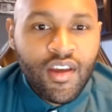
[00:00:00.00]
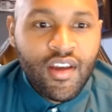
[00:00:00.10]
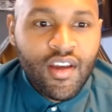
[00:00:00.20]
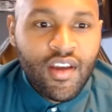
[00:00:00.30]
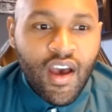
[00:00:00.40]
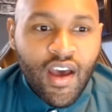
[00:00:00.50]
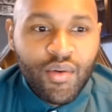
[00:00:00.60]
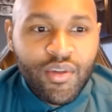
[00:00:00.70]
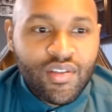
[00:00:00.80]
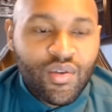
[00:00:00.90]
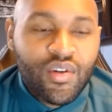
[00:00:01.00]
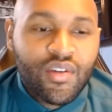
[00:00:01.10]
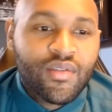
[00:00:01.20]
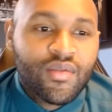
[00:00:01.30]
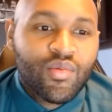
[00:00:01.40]
How do we sort?
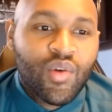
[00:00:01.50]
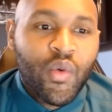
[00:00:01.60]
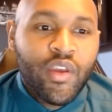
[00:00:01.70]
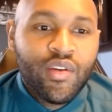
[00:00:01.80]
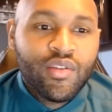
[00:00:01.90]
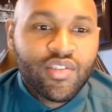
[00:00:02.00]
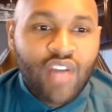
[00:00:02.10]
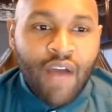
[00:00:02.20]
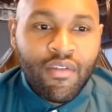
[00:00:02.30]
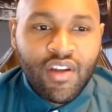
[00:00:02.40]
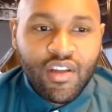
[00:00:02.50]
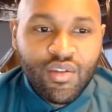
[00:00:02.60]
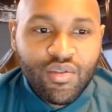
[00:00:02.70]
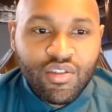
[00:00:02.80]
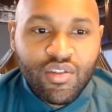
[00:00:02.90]
Well, we use
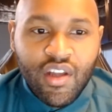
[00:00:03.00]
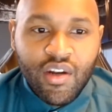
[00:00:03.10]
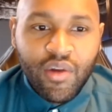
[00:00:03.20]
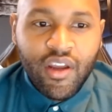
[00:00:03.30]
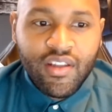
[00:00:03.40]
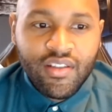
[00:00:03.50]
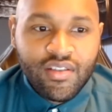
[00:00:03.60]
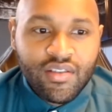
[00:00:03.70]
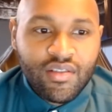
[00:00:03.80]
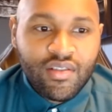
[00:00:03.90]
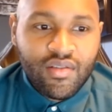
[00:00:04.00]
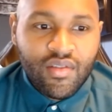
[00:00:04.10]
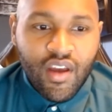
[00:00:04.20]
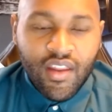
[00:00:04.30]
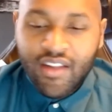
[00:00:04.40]
java.util.arrays, and
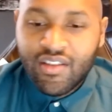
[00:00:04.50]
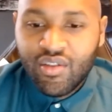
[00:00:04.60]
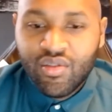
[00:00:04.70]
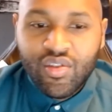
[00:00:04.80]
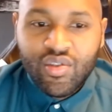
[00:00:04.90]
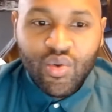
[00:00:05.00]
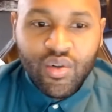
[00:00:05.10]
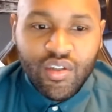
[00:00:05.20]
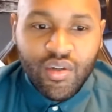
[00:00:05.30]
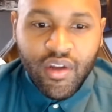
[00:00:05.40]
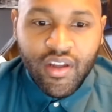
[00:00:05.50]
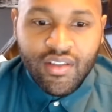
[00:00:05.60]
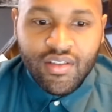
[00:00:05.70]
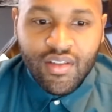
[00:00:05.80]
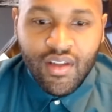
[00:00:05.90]
that's used to sort the arrays.
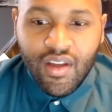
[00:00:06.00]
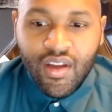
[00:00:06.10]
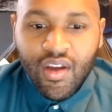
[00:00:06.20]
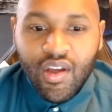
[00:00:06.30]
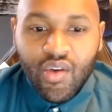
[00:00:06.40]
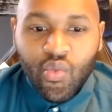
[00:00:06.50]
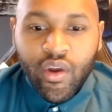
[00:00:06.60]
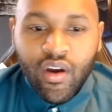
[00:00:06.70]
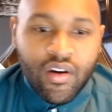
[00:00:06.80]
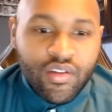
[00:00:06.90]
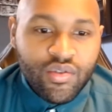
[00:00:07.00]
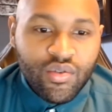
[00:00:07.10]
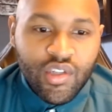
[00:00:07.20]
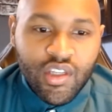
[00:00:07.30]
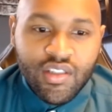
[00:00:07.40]
We also
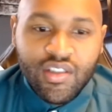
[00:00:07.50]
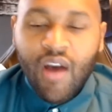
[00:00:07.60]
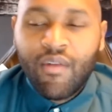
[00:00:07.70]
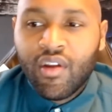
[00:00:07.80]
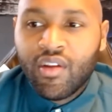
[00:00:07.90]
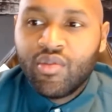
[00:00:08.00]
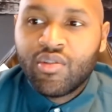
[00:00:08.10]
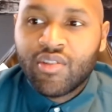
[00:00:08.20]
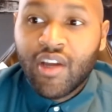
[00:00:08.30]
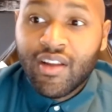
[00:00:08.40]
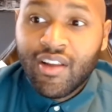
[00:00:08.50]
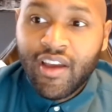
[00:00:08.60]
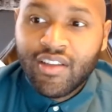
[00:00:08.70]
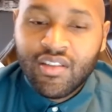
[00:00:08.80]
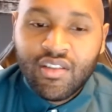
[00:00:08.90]
need
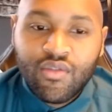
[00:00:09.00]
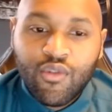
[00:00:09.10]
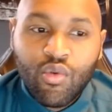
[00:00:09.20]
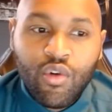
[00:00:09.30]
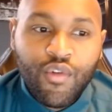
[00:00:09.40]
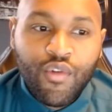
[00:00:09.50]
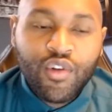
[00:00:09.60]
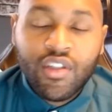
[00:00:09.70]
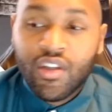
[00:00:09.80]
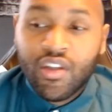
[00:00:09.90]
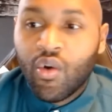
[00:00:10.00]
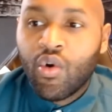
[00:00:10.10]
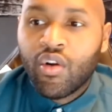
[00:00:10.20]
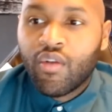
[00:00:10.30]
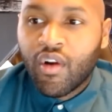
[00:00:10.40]
java.util.collections for reversing the order
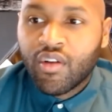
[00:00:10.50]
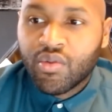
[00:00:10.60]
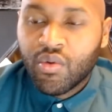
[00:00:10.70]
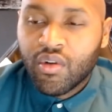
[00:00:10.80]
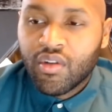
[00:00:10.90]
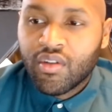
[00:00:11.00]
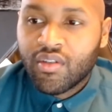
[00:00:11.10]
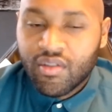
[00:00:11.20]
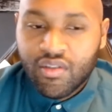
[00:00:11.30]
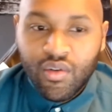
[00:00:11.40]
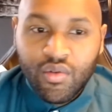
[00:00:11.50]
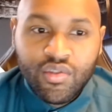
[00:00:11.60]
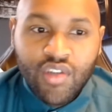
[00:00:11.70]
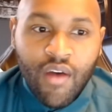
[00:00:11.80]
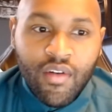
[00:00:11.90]
of our sort. So
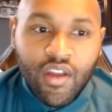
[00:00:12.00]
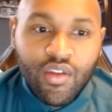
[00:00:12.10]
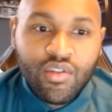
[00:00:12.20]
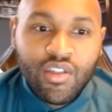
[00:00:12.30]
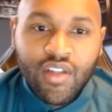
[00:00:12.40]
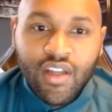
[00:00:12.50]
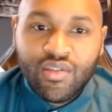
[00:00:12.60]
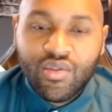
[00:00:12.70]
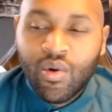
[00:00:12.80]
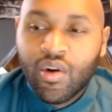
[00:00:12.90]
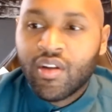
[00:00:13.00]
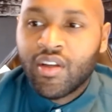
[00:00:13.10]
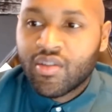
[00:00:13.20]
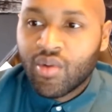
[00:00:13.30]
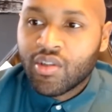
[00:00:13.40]
java.util.sort, it
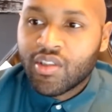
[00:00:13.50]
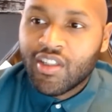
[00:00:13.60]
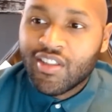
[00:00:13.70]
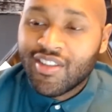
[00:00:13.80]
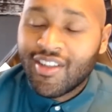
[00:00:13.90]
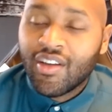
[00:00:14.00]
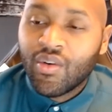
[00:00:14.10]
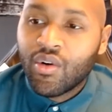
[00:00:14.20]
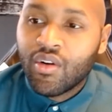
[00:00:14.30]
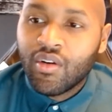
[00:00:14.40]
sorts in an ascending order.